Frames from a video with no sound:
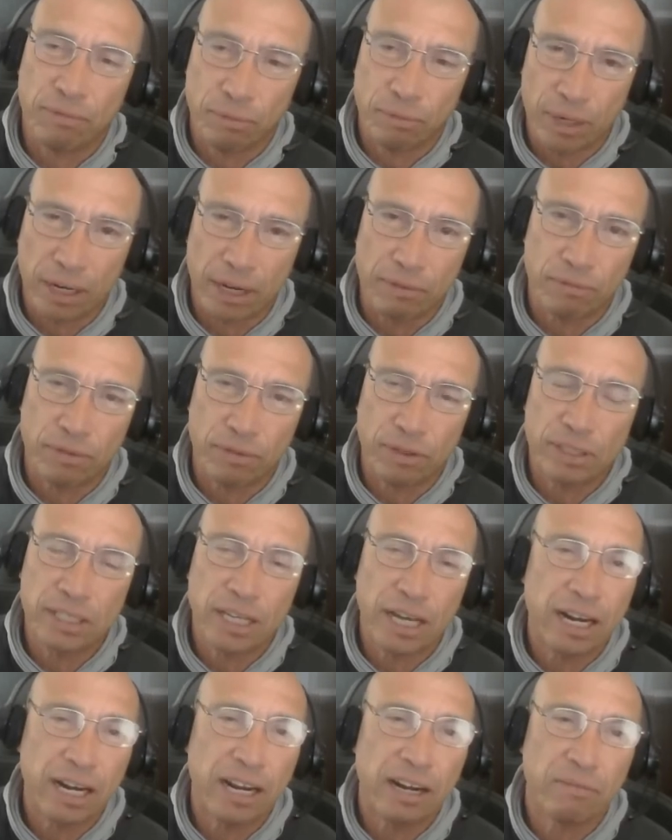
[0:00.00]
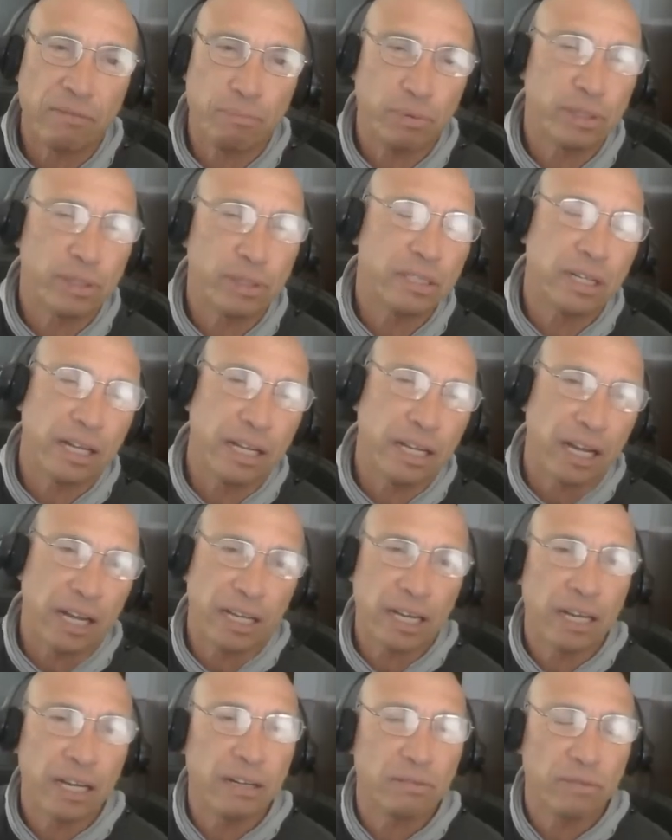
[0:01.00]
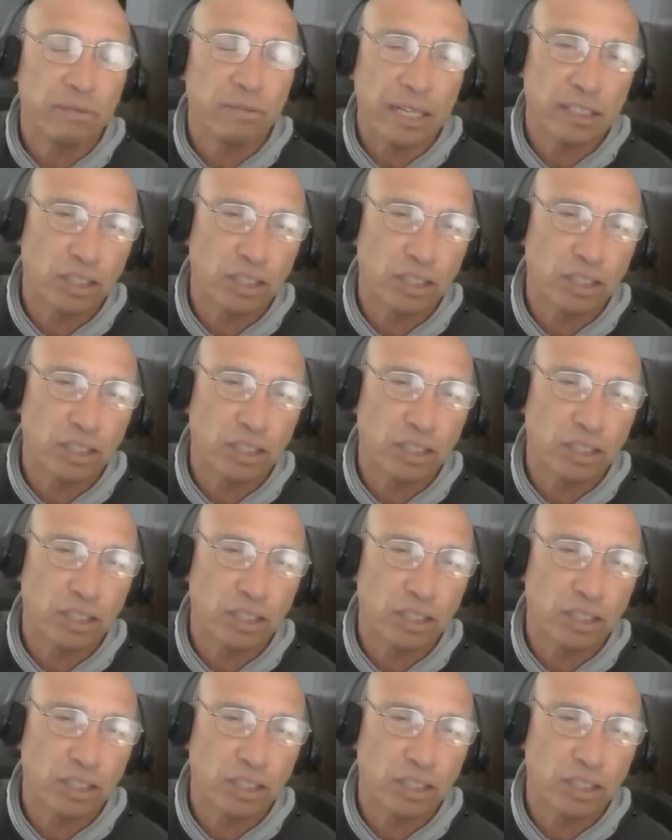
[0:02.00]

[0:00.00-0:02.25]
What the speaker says: when I first got out of prison, I